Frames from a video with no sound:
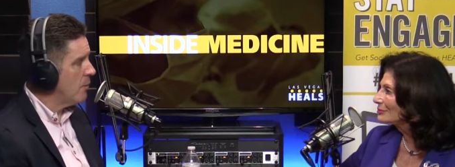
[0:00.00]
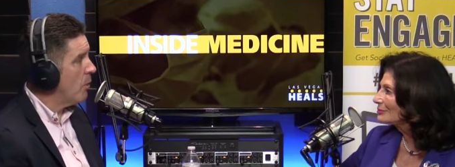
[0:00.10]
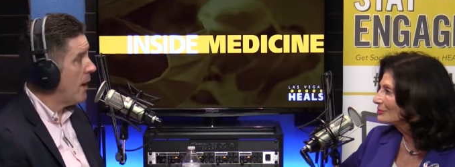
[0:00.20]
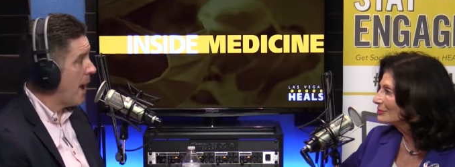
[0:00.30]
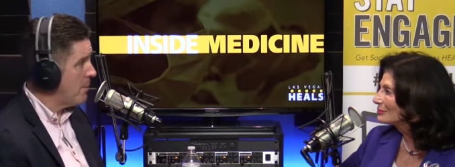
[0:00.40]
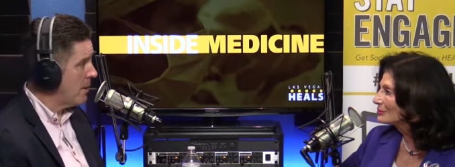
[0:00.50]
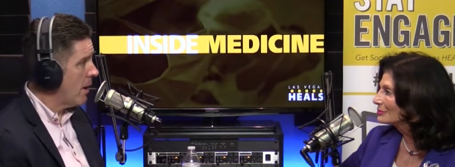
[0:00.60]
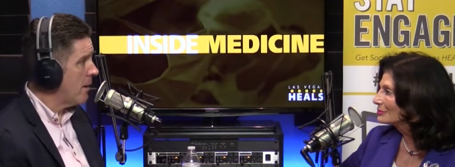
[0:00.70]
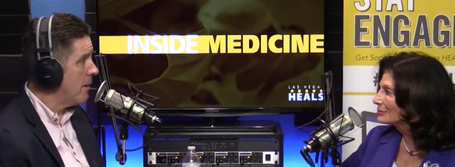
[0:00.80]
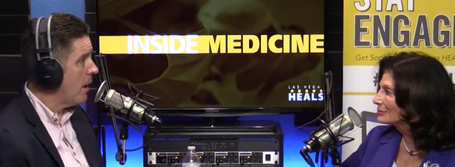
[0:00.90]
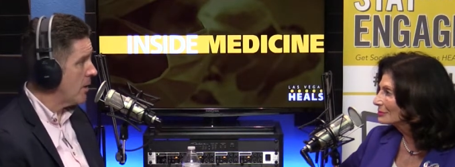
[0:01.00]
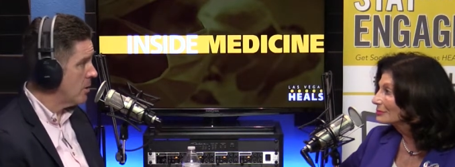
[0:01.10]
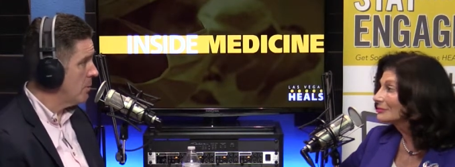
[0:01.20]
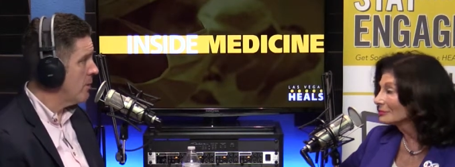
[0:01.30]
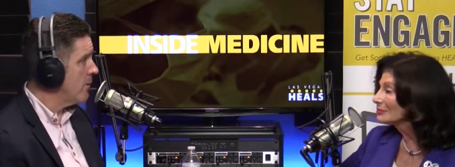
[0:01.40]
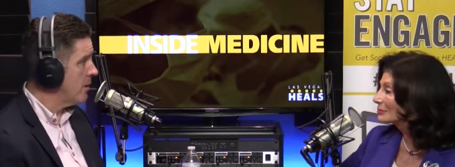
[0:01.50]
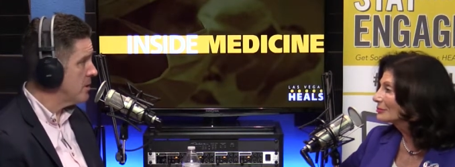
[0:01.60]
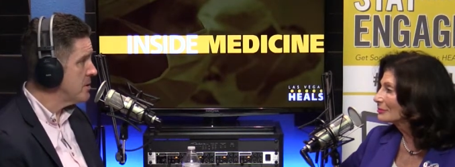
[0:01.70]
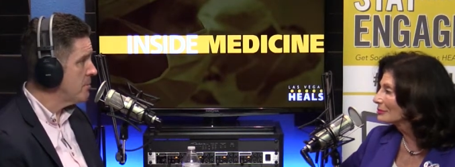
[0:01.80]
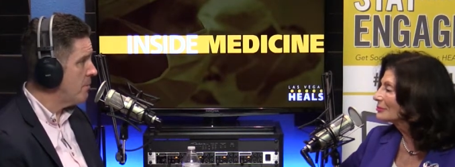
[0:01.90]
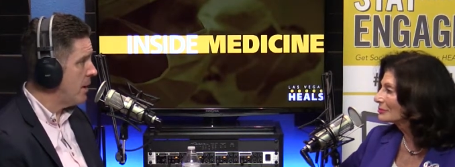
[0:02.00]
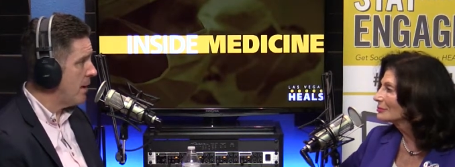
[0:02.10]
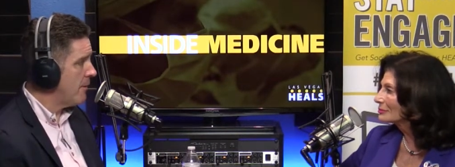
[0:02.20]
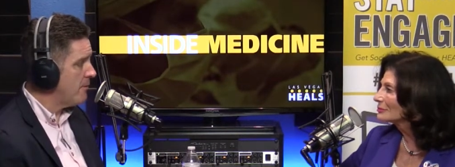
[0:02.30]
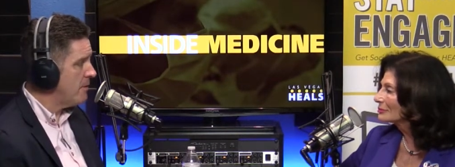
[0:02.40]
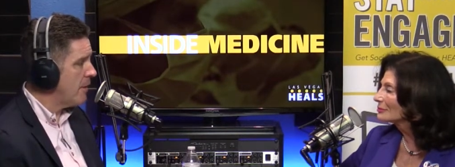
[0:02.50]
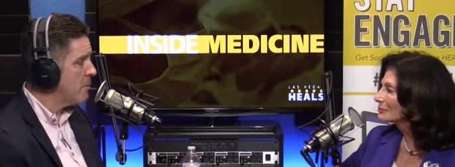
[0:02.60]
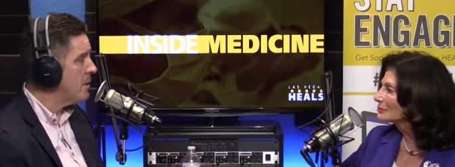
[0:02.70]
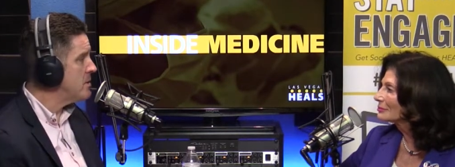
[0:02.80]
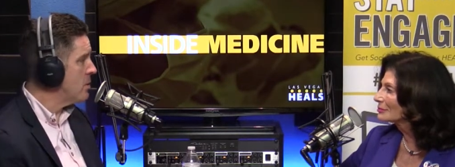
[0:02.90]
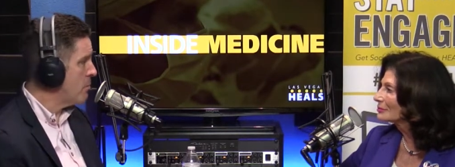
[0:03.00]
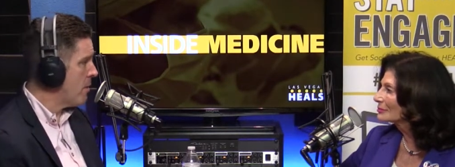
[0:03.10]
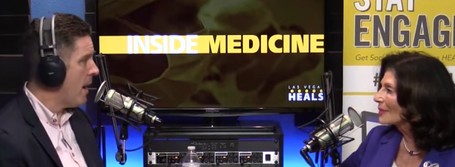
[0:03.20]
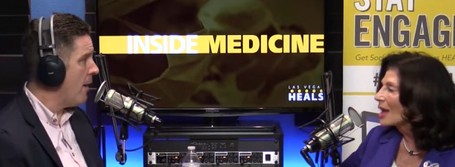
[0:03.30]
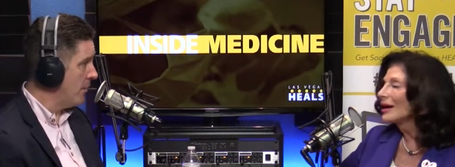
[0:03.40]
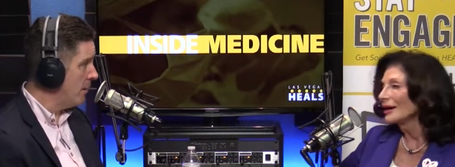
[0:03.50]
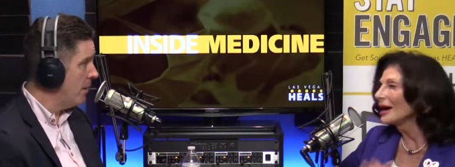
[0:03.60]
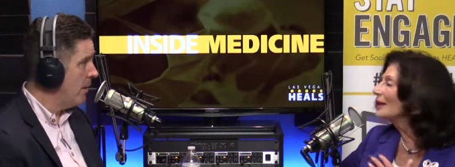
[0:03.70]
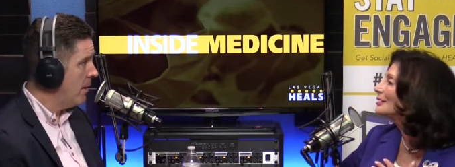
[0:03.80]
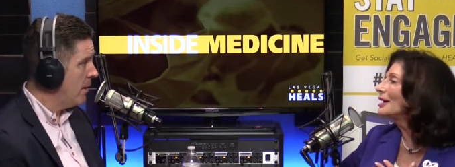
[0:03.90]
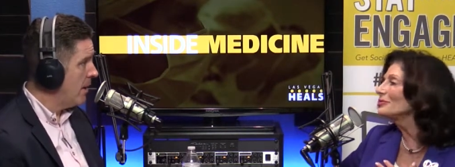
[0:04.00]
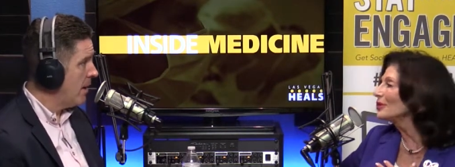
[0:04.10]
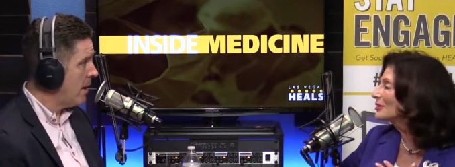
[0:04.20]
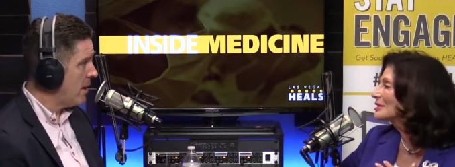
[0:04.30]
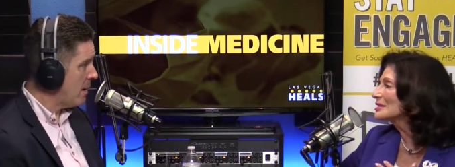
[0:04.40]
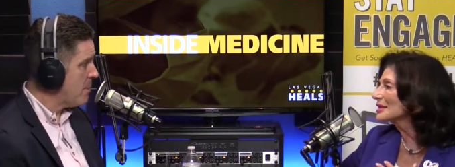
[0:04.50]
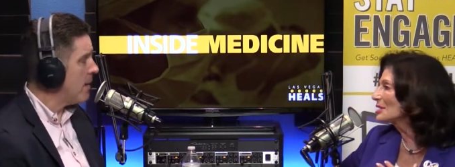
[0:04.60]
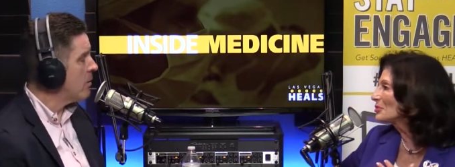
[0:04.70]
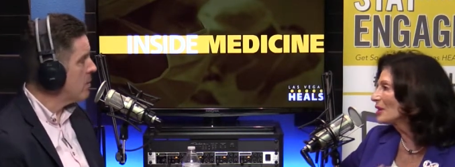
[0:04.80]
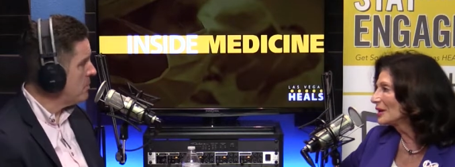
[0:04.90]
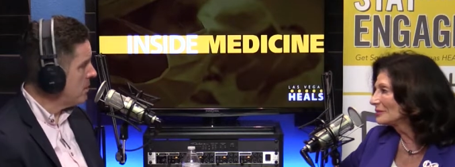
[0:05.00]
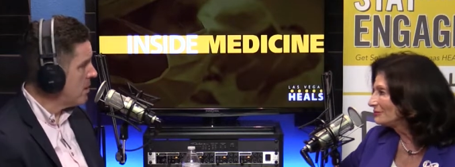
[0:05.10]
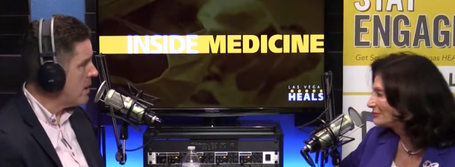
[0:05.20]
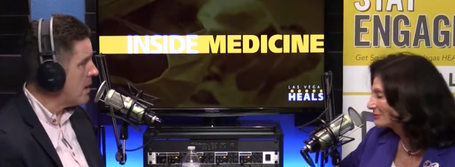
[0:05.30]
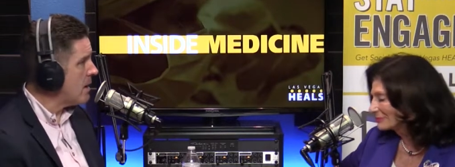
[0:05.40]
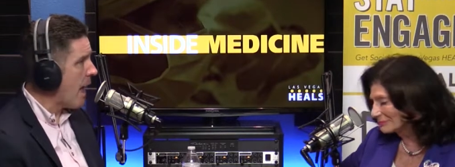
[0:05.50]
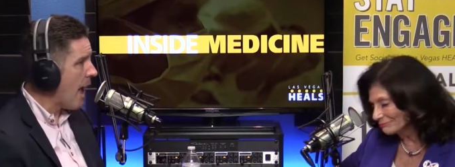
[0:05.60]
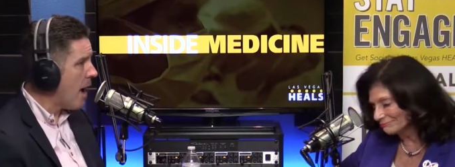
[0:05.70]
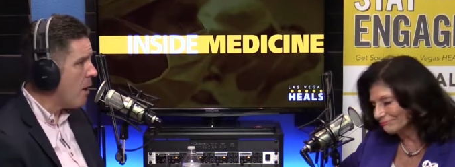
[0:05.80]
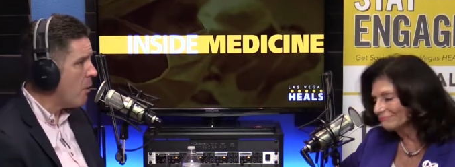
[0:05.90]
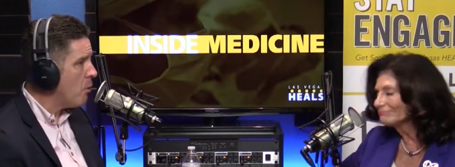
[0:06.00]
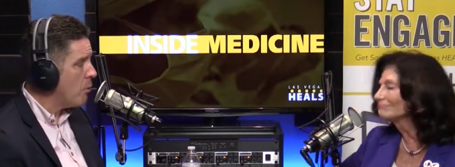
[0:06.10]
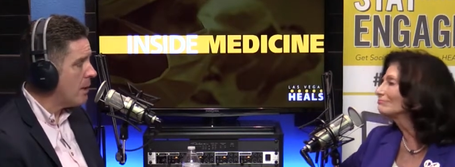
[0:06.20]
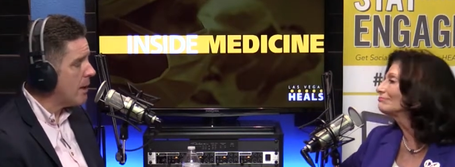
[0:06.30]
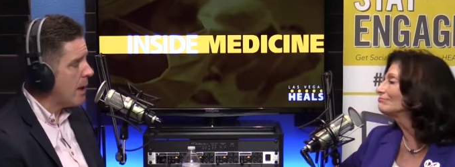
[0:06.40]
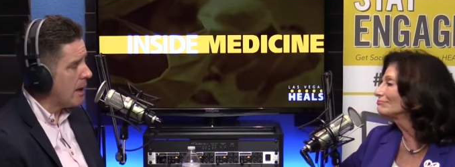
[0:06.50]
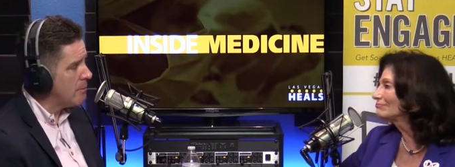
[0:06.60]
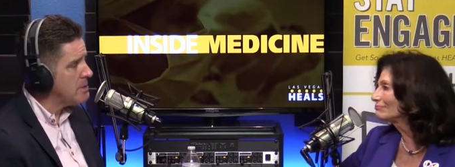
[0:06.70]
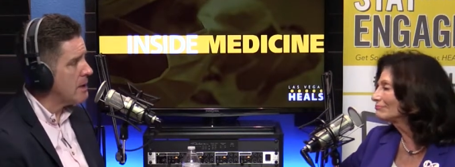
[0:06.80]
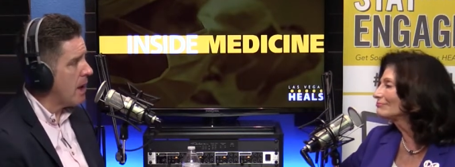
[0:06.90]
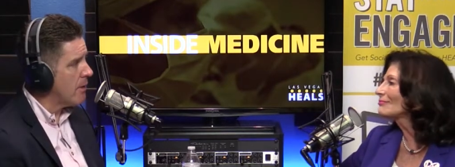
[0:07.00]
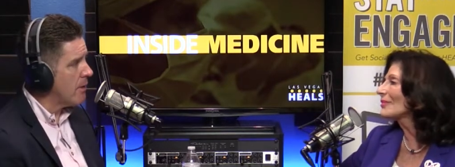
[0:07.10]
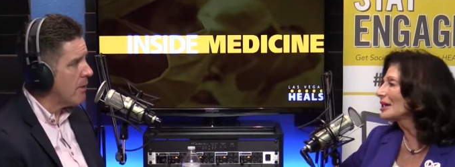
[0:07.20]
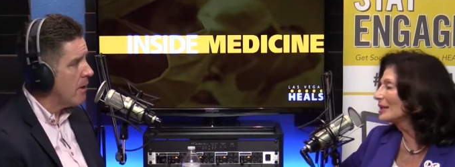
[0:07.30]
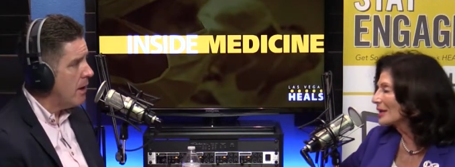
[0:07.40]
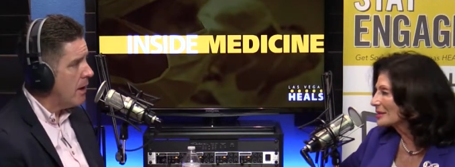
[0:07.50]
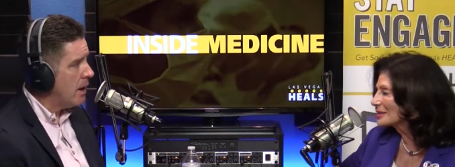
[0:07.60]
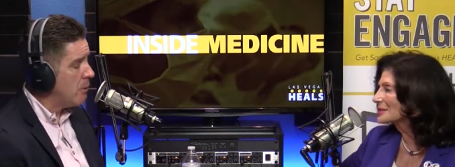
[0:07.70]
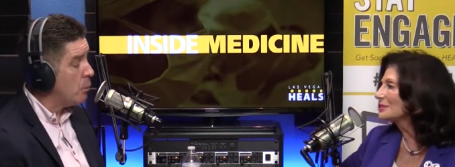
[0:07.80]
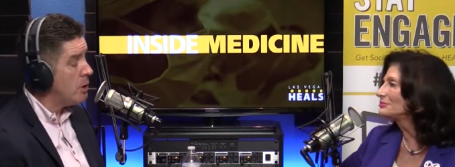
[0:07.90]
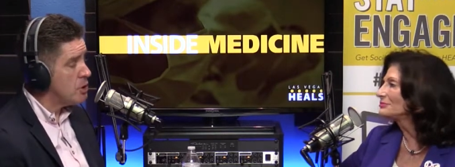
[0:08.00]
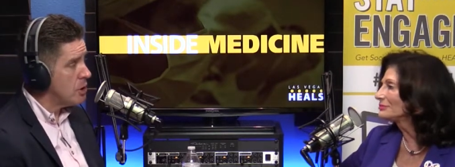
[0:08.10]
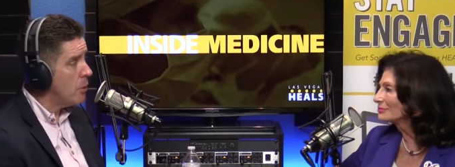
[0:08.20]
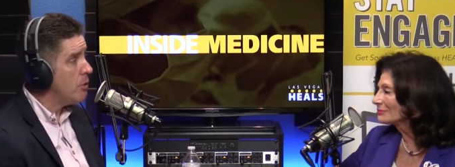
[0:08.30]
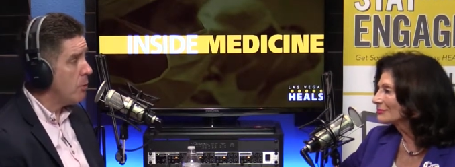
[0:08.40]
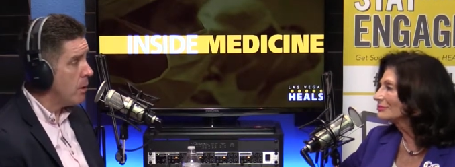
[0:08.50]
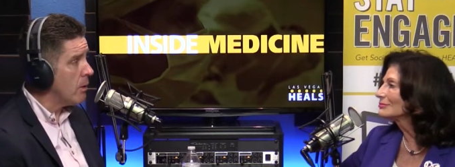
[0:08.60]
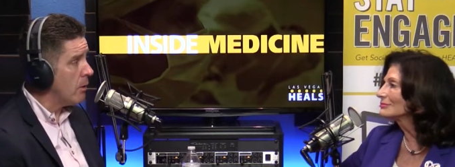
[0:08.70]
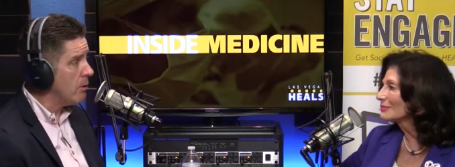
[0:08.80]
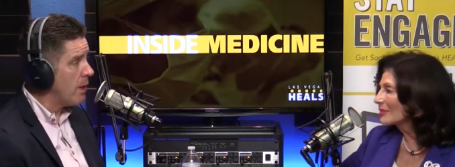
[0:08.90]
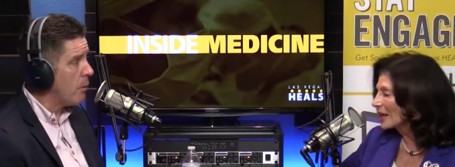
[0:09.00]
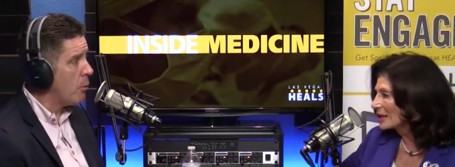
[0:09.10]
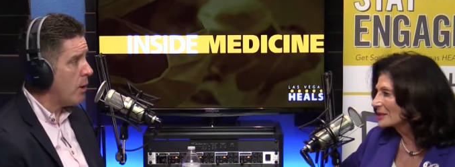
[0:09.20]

Speaker 1: what happened on October 1st, but I've never been so proud.
Speaker 2: I, I felt the about same about our way.
Speaker 1: community and how we came together. Yes, and we showed the world that yes. we